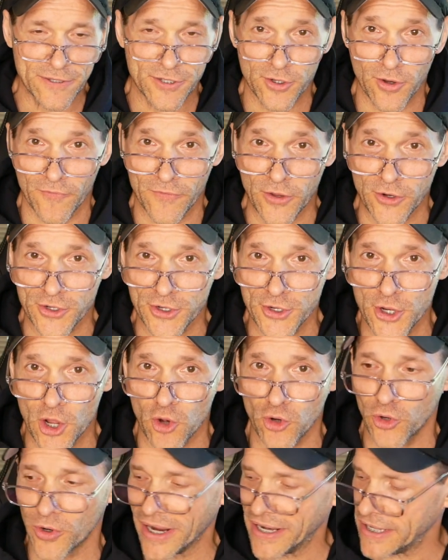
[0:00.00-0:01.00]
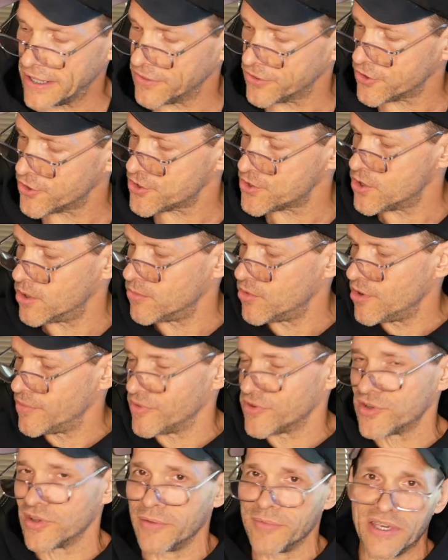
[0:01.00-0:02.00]
So if there's no gradient, there's no
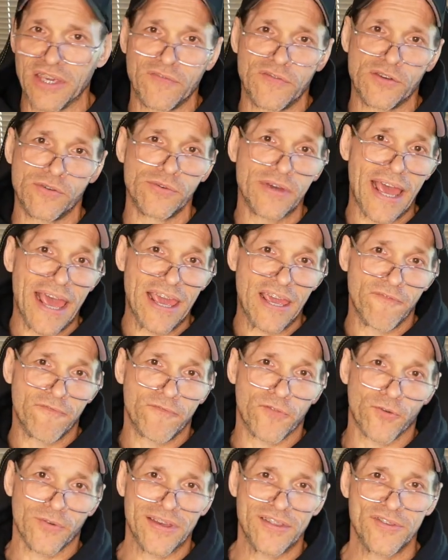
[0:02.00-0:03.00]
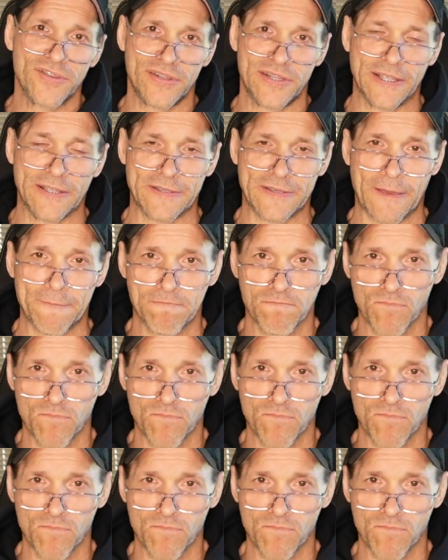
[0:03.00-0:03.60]
movement. So let me give you a for instance.